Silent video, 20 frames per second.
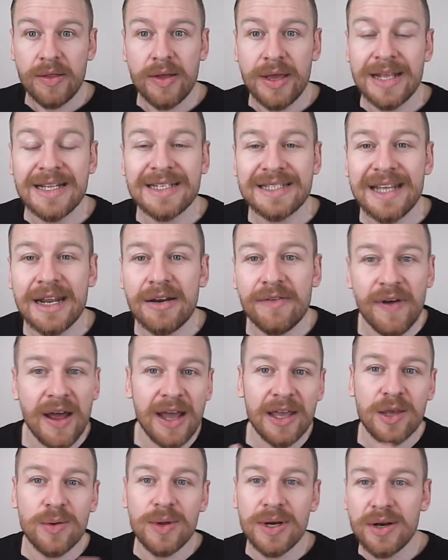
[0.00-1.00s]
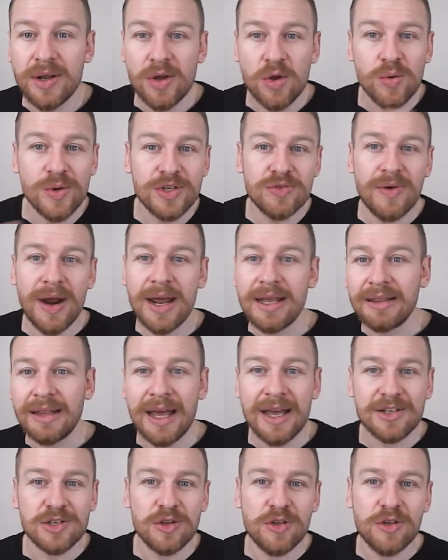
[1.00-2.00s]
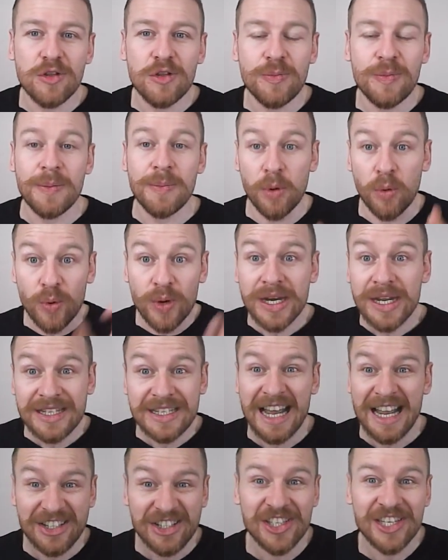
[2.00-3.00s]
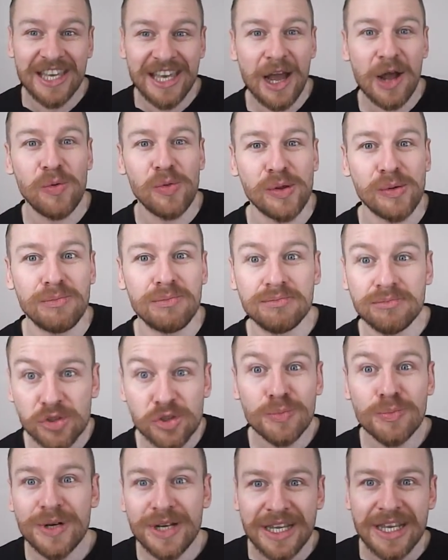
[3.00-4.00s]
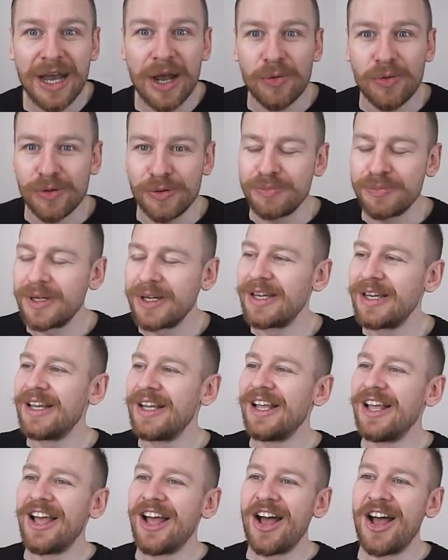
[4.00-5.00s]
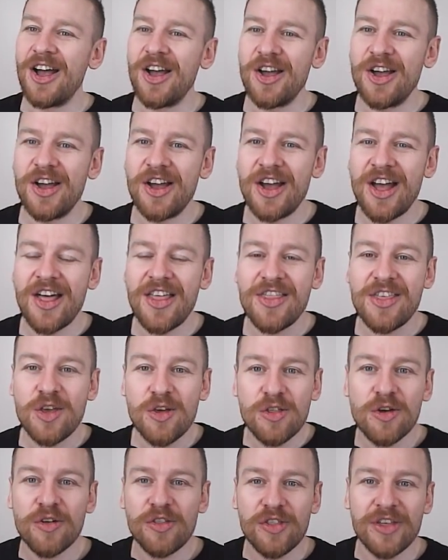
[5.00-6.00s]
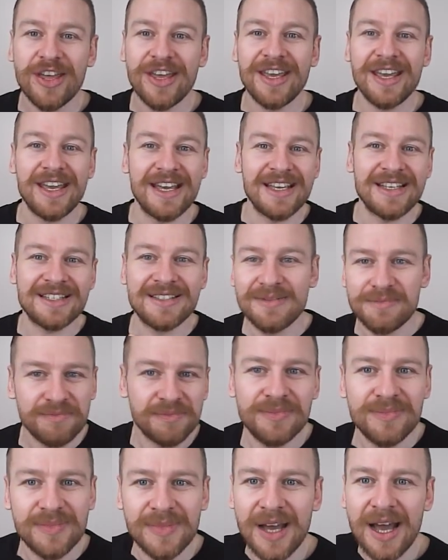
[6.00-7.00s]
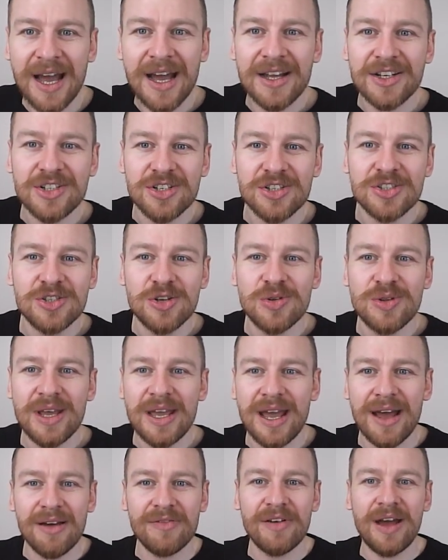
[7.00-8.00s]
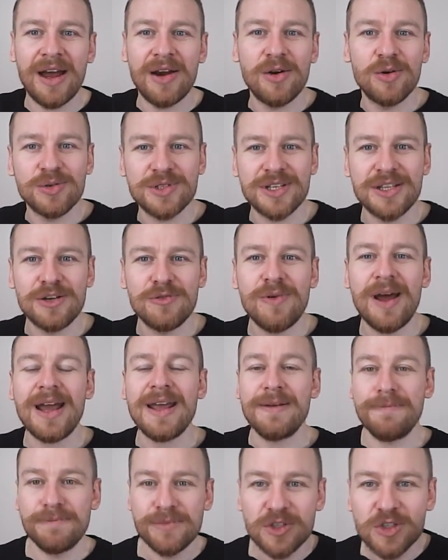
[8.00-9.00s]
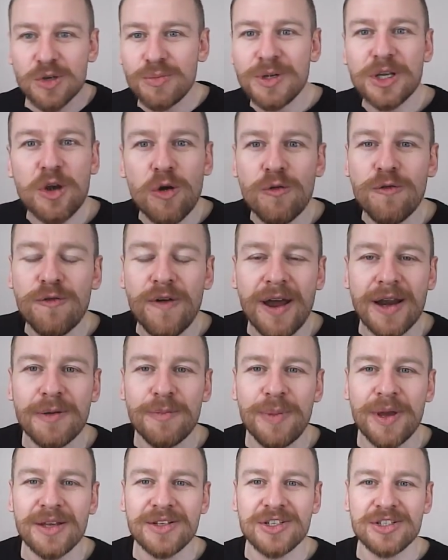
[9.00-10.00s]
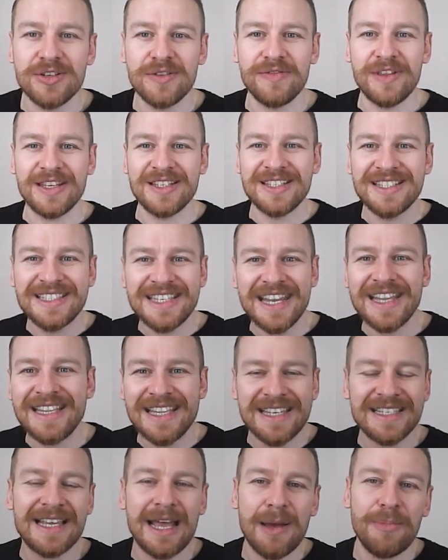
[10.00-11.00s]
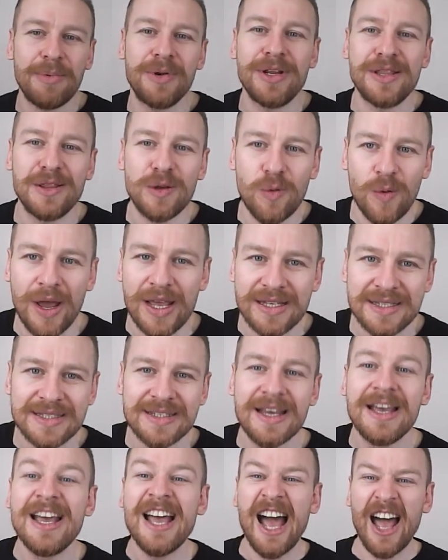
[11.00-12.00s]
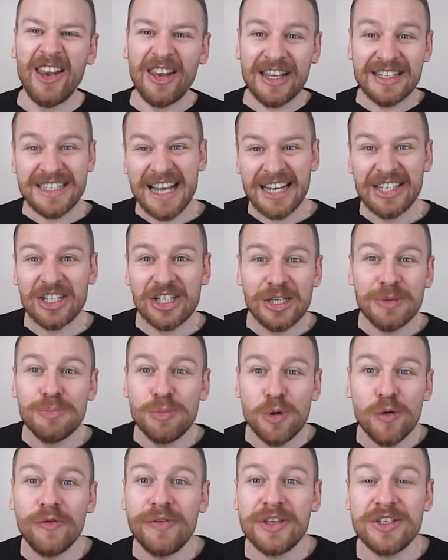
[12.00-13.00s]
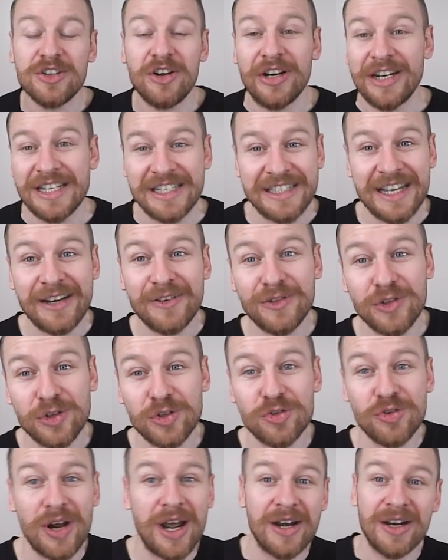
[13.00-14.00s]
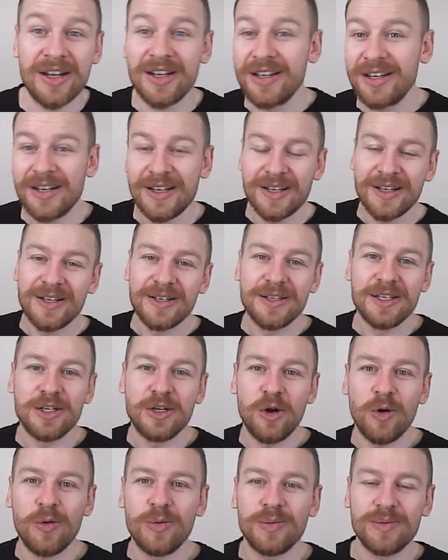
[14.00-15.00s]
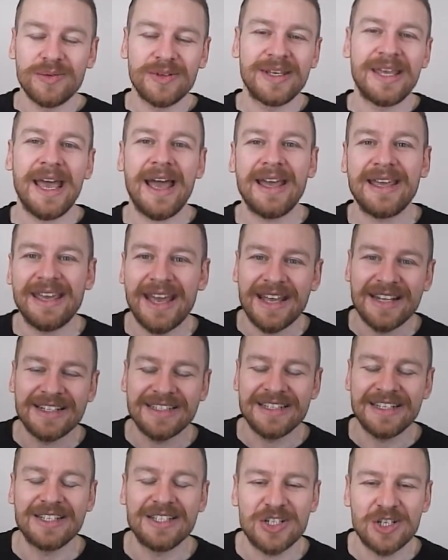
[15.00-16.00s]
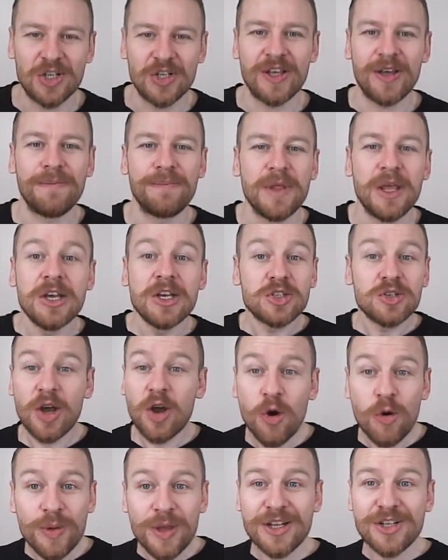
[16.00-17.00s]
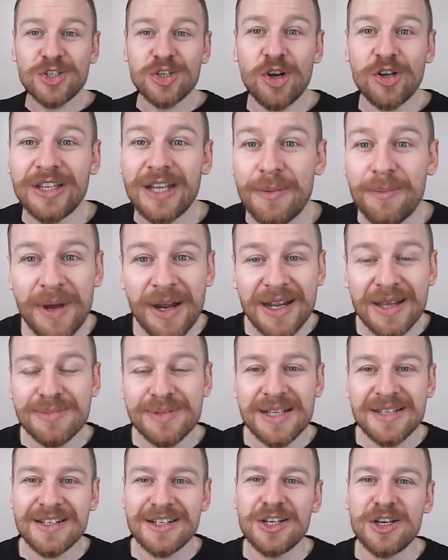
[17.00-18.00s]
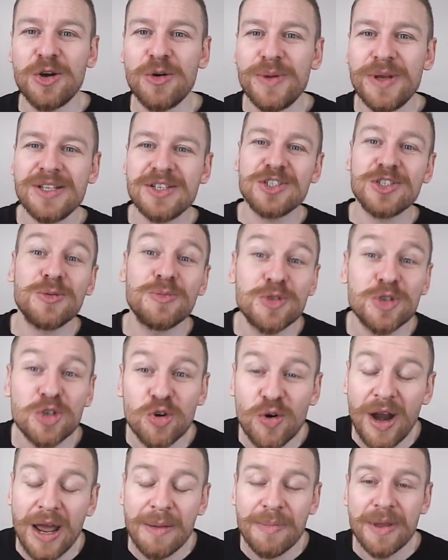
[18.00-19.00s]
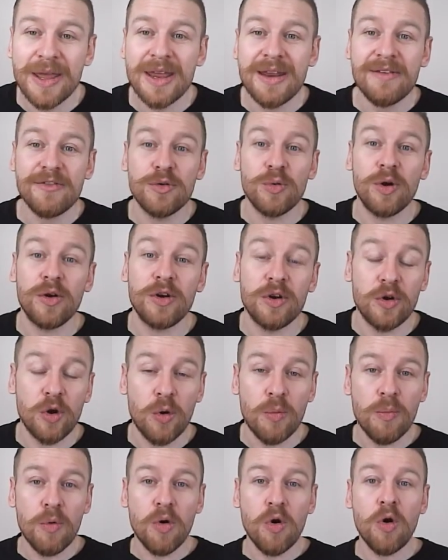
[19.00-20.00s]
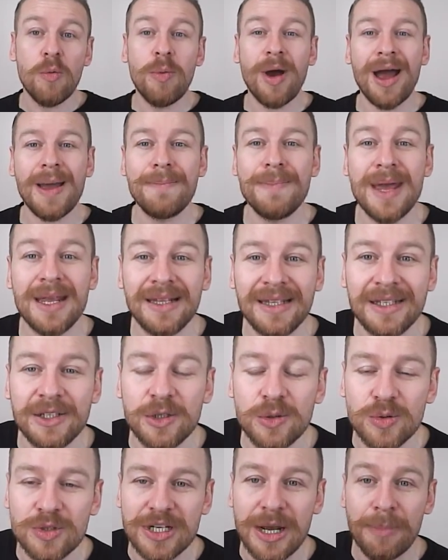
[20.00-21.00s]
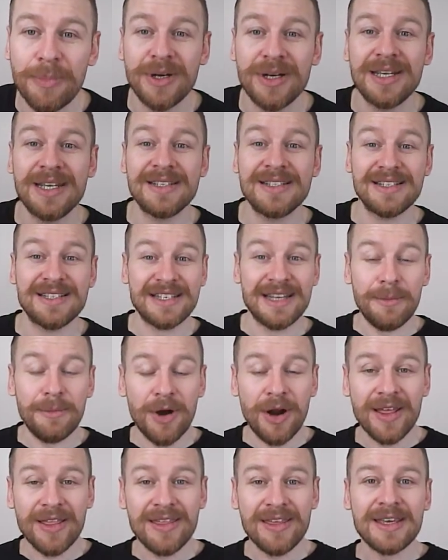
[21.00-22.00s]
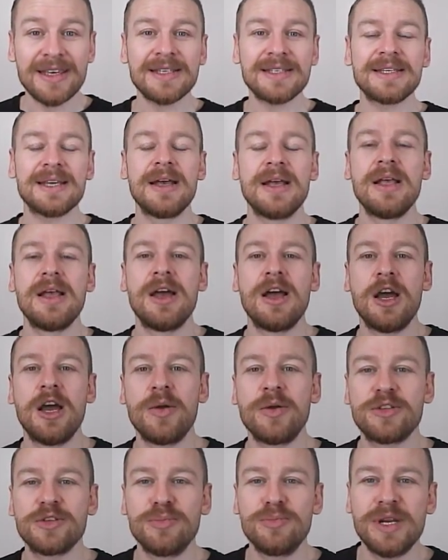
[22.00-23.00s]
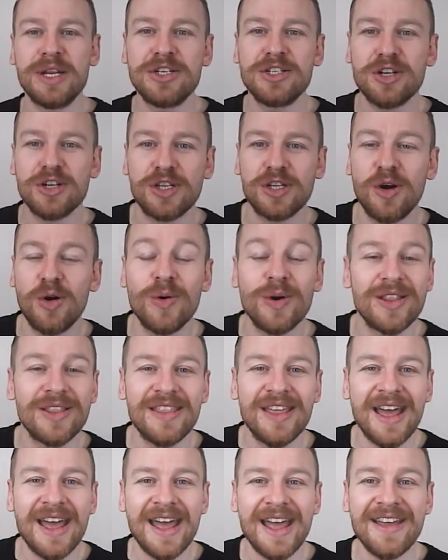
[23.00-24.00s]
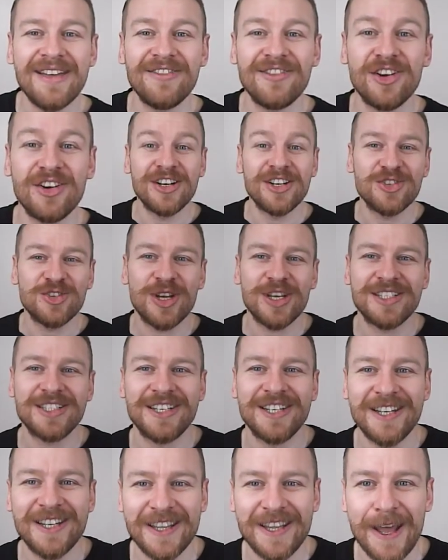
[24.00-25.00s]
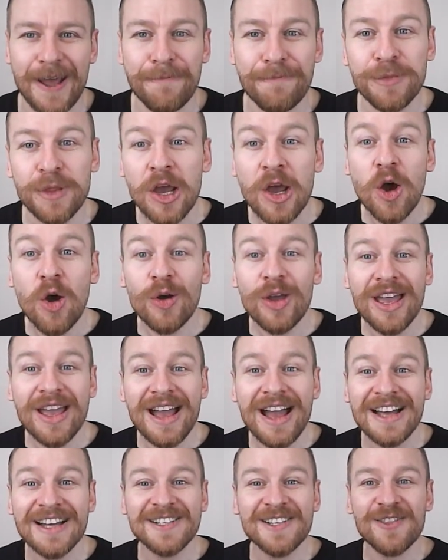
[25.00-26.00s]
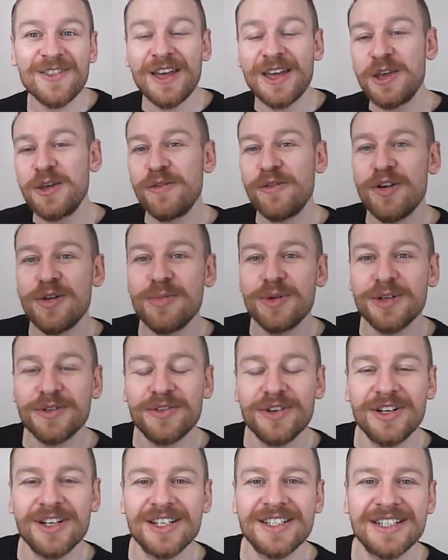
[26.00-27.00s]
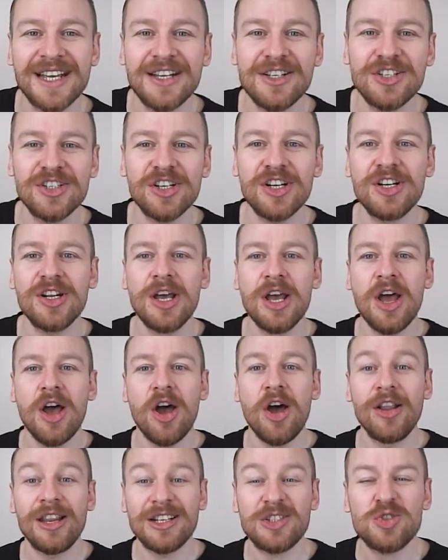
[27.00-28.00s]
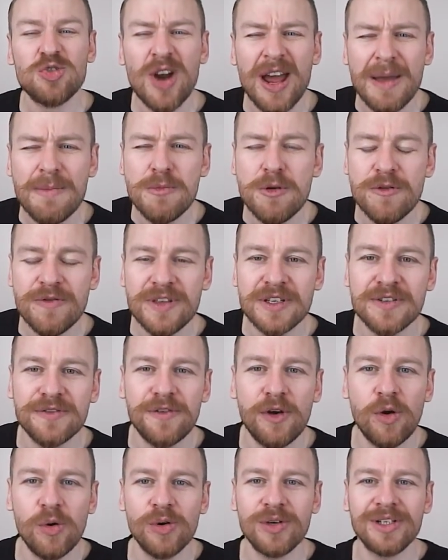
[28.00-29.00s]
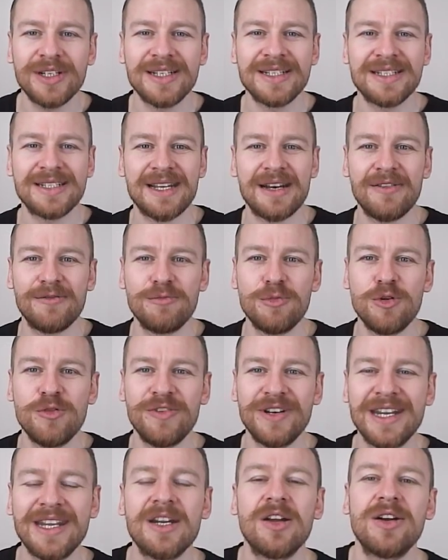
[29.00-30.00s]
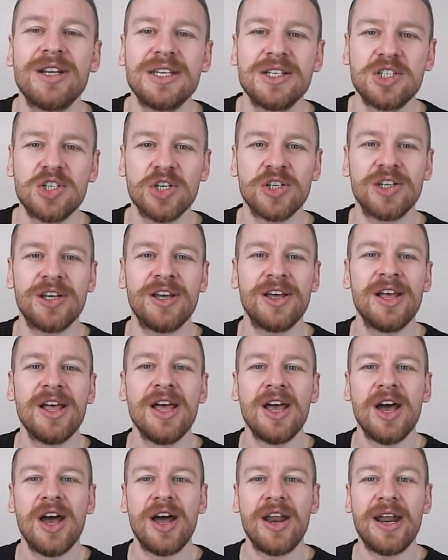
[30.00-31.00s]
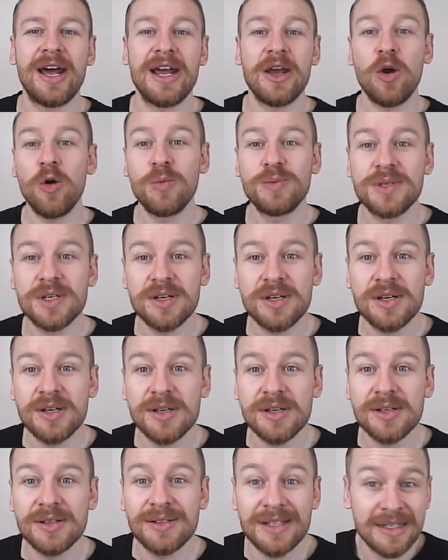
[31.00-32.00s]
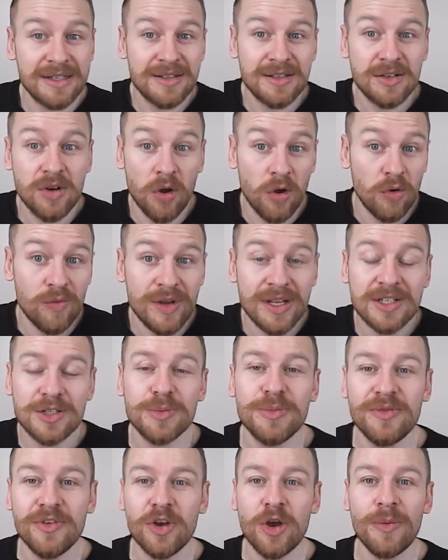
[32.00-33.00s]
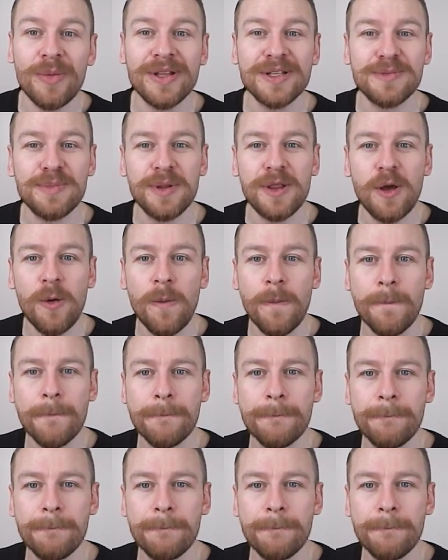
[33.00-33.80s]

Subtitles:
instead of arguing who is right, Lars or the other people, we need to actually count them. Somebody count them. The other thing is, archers, do they have arrows in the right? Somebody go find pictures of this. Did this happen in the West? And let's actually move this on instead of just trying to, you know, get against each other. So I hope you enjoyed that. My name's Anthony Cummins. Subscribe here if you want to know more, but I mainly do Japanese and samurai things. Some ninja thrown in there if interested in that. Okay guys, thank you very much for your attention. Let's try and move this forward instead of moving in on each other. And I hope to listen or read some of your comments below.